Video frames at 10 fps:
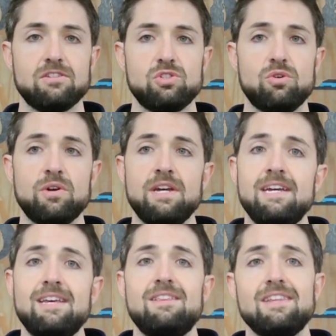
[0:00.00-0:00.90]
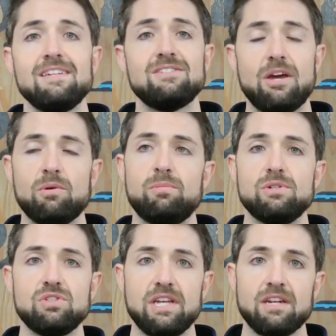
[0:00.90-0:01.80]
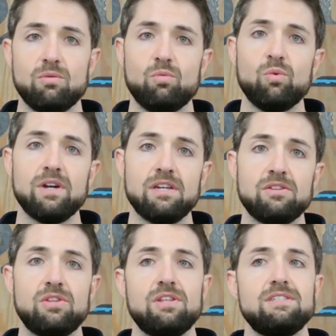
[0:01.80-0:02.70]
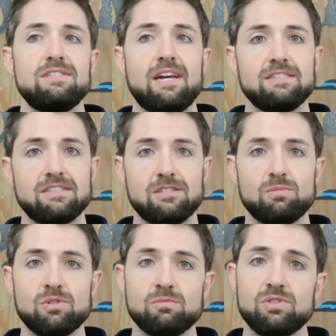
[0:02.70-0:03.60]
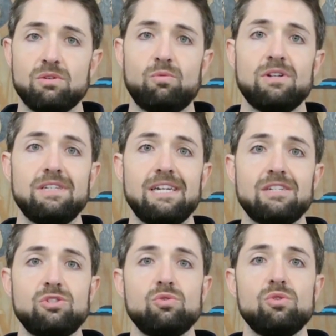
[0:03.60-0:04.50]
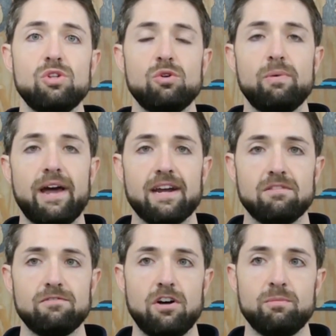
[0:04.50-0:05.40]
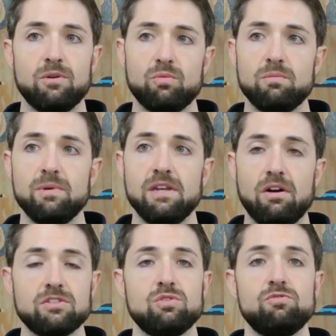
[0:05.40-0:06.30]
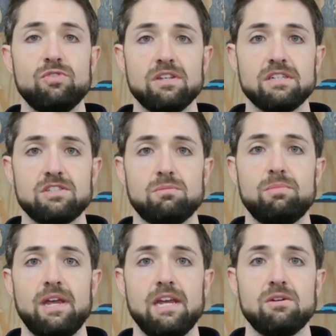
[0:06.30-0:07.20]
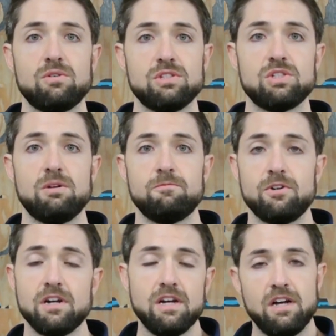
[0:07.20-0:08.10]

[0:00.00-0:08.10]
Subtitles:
So things that would present with signs and symptoms related to low back involvement would be also feeling some pain or discomfort